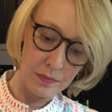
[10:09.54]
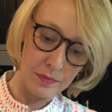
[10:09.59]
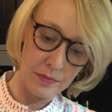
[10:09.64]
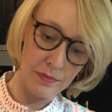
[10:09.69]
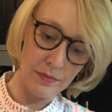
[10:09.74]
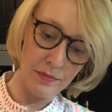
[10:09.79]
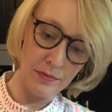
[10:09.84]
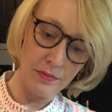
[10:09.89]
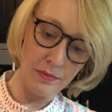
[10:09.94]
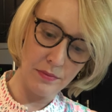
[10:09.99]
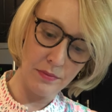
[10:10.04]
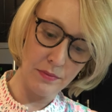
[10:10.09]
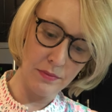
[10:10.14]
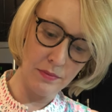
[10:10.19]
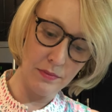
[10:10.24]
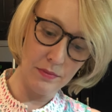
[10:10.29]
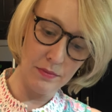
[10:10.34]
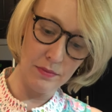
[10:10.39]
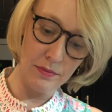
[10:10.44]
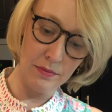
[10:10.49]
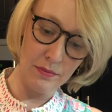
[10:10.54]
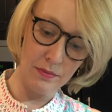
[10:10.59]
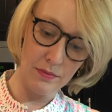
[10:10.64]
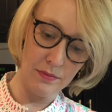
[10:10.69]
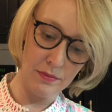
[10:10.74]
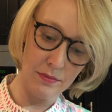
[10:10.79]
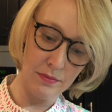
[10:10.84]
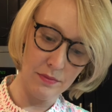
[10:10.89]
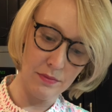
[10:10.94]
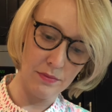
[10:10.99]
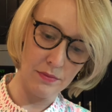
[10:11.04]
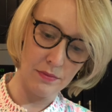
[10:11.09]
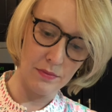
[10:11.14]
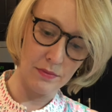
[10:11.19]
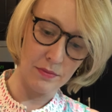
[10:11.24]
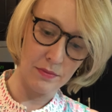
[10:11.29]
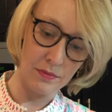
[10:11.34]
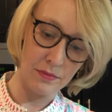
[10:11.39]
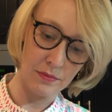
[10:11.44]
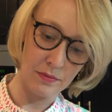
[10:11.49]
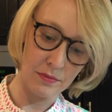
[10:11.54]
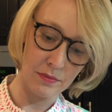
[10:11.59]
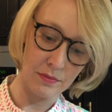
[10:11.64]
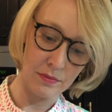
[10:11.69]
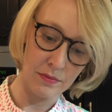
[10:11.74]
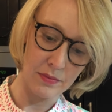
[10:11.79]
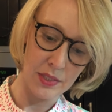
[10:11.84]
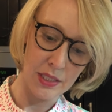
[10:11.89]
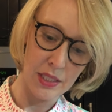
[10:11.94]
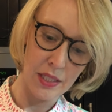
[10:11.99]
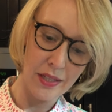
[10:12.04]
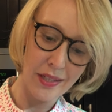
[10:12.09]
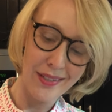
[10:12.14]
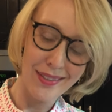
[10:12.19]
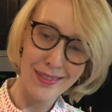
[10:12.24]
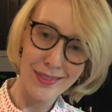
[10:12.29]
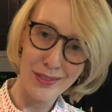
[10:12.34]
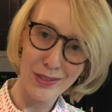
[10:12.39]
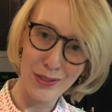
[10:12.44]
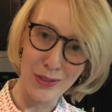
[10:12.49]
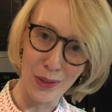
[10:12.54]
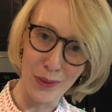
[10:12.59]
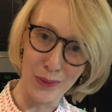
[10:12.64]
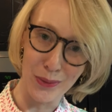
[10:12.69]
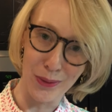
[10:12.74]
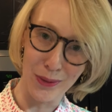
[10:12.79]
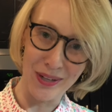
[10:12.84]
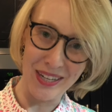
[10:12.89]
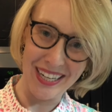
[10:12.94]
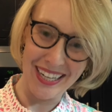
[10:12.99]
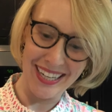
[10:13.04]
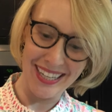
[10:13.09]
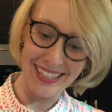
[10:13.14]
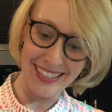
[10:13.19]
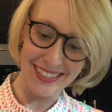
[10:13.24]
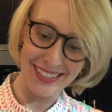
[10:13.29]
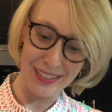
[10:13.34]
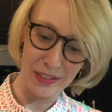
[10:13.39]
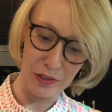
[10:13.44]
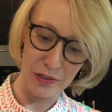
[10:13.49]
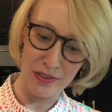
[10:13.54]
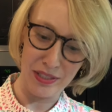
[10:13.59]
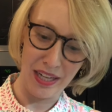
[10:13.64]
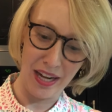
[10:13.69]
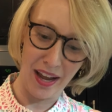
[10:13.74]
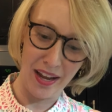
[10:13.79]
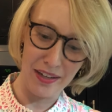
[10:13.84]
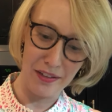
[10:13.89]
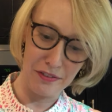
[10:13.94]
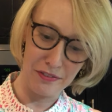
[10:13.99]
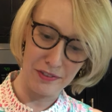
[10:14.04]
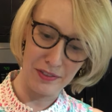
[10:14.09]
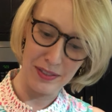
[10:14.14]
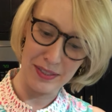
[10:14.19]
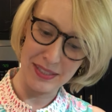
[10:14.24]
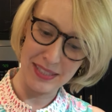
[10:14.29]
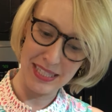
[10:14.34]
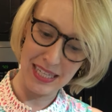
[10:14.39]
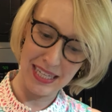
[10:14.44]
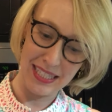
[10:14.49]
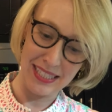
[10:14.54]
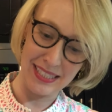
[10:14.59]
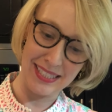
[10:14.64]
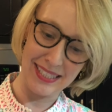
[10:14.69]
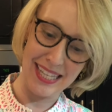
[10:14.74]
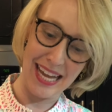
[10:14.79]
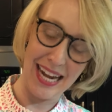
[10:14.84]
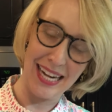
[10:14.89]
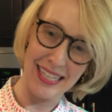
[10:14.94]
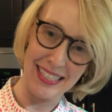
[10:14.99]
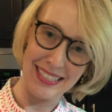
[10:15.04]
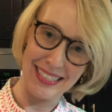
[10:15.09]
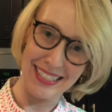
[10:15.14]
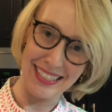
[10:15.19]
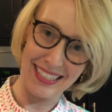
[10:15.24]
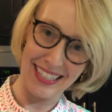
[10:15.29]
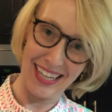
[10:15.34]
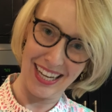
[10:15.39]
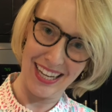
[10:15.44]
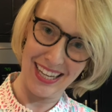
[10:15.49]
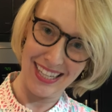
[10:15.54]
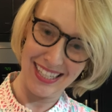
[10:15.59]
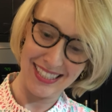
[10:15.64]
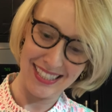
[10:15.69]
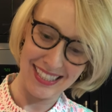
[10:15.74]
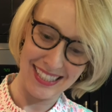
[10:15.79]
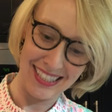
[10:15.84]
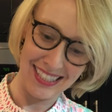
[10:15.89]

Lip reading: Mmm, so green, so delightful. It's like a salad in a glass.